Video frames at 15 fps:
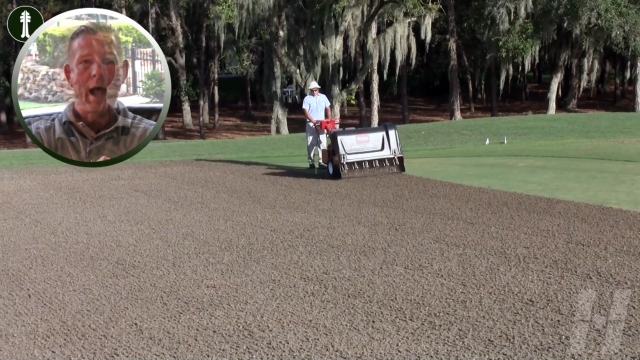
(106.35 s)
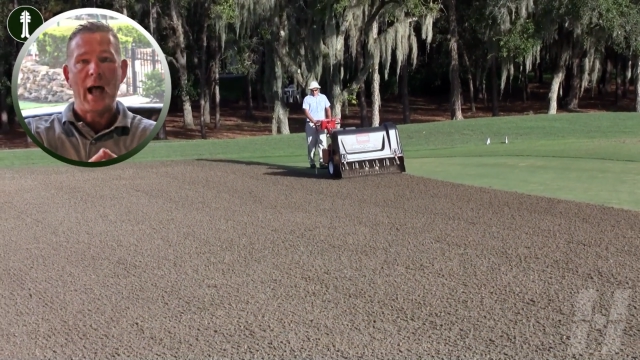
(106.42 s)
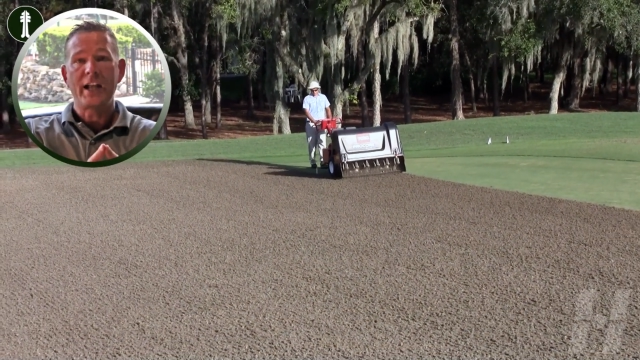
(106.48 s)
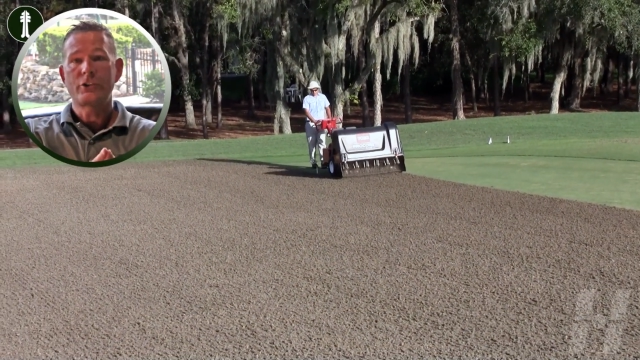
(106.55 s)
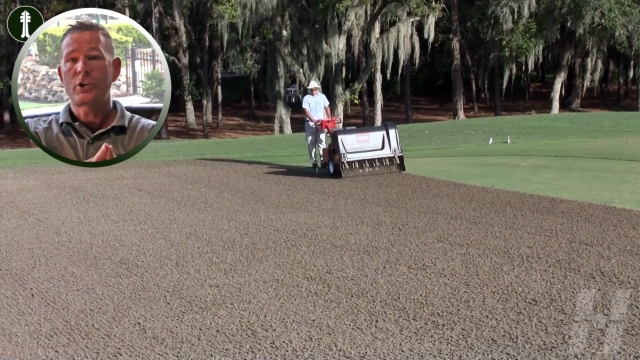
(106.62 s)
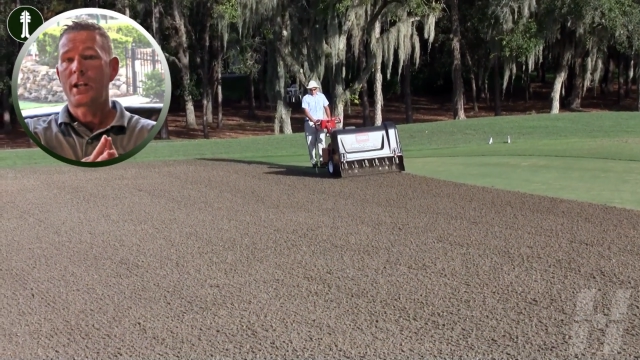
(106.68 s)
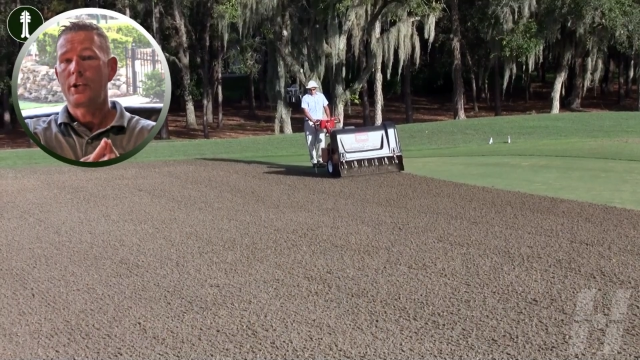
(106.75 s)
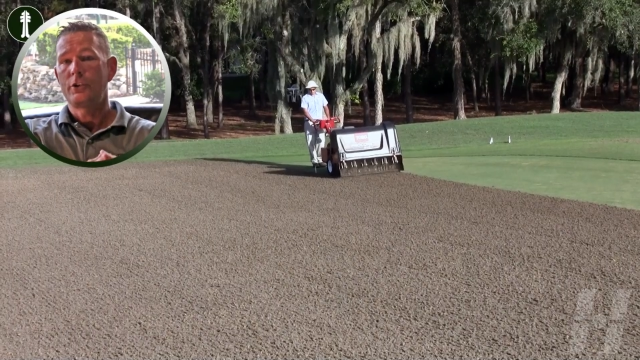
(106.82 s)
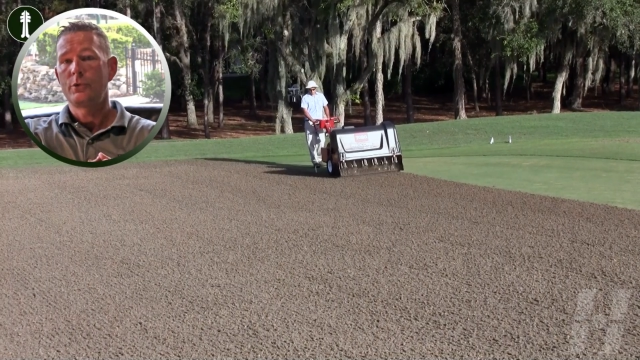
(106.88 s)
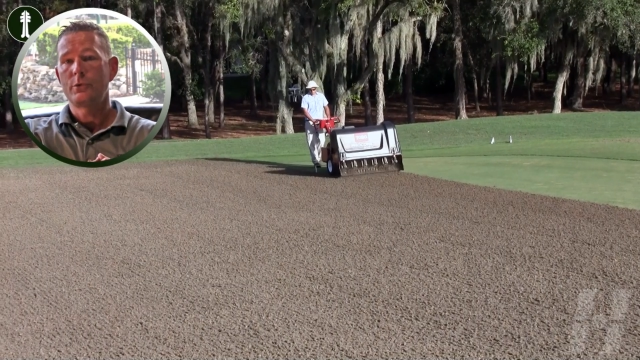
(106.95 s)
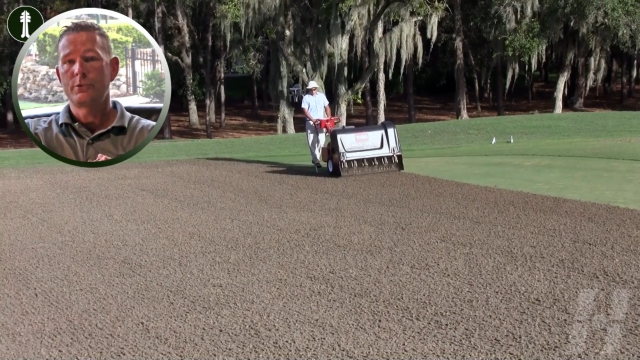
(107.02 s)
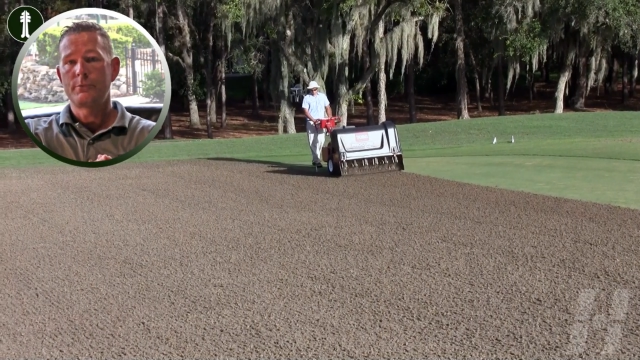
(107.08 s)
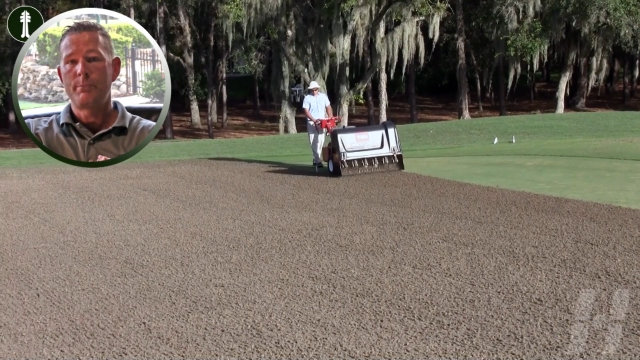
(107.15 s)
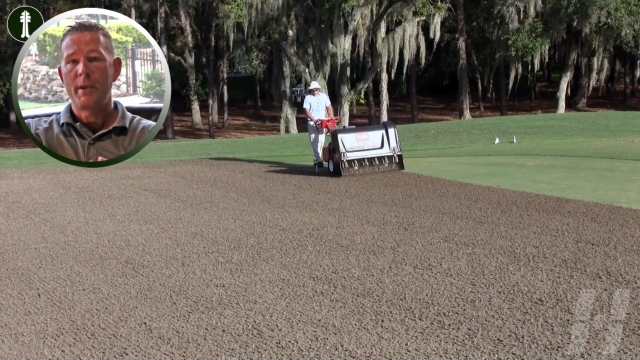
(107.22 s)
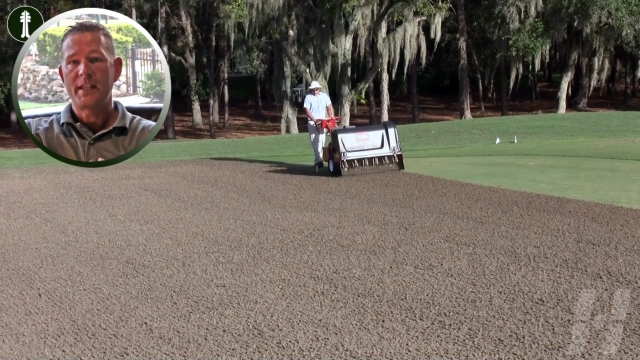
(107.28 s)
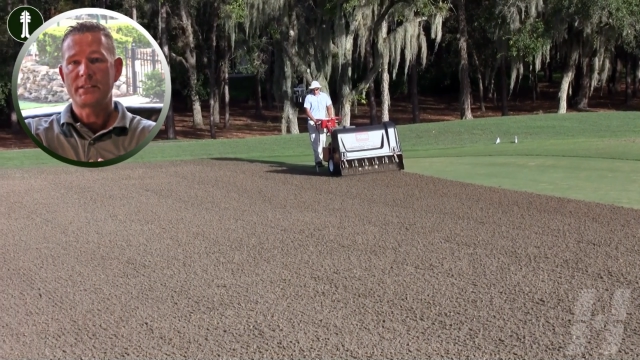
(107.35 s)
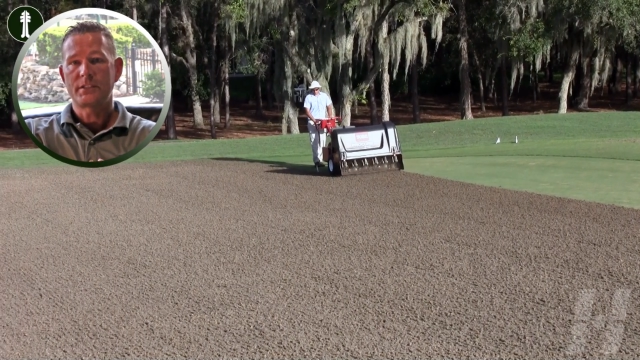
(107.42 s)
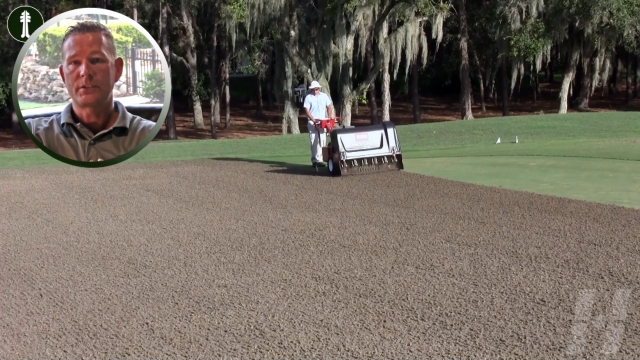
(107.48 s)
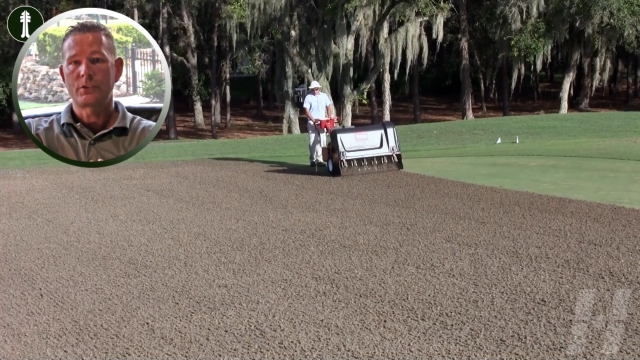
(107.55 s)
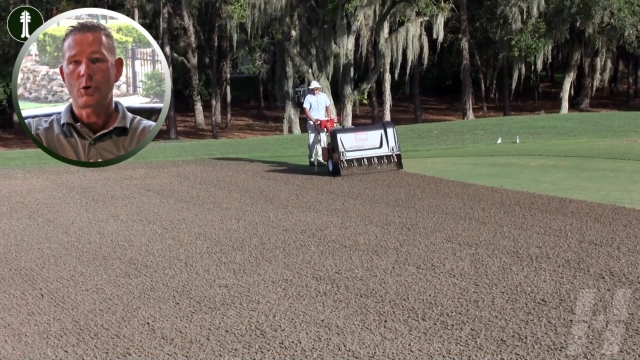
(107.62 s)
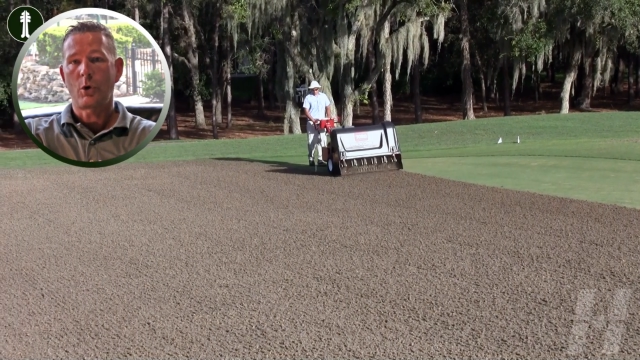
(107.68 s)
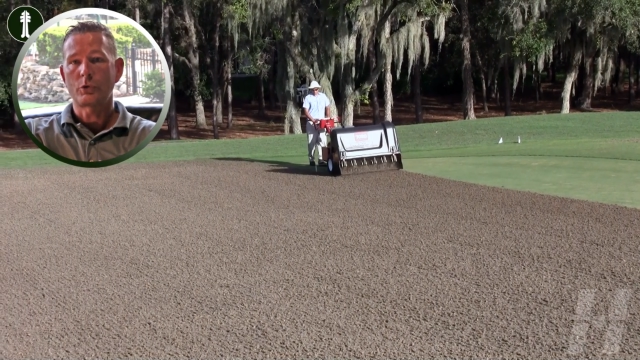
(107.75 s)
I try to do as
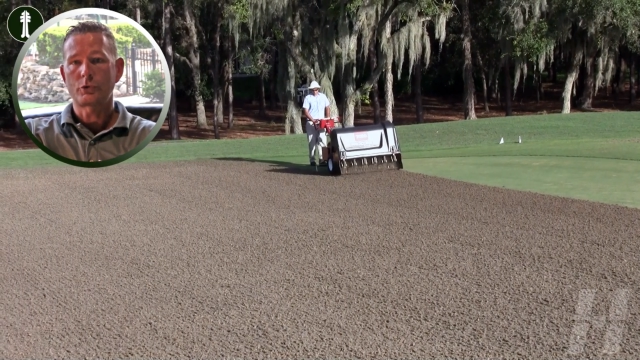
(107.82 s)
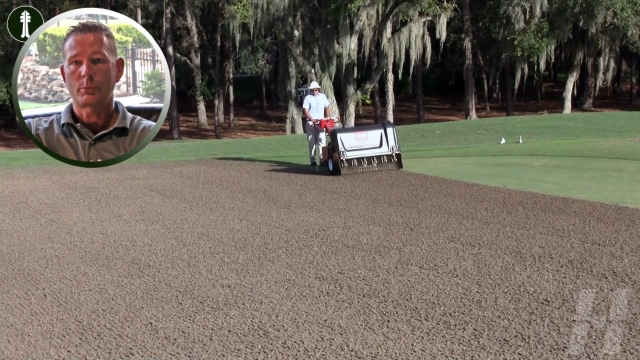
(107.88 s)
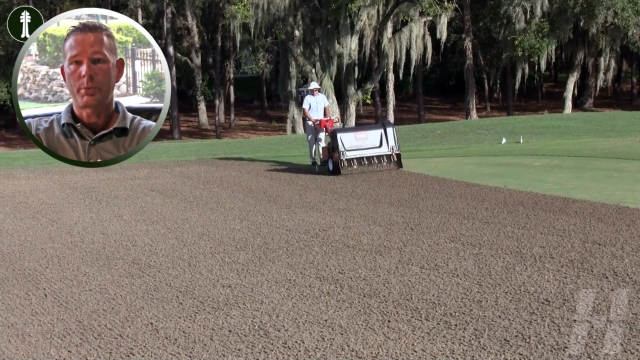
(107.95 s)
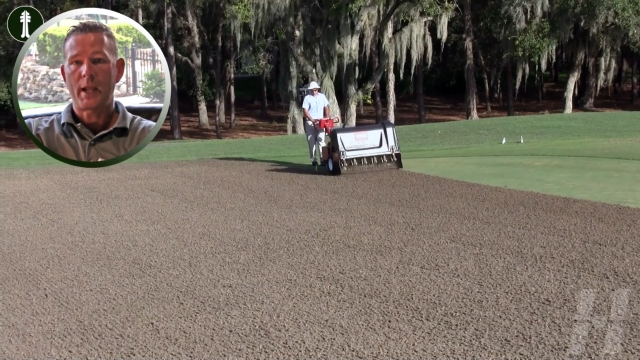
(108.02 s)
best cultural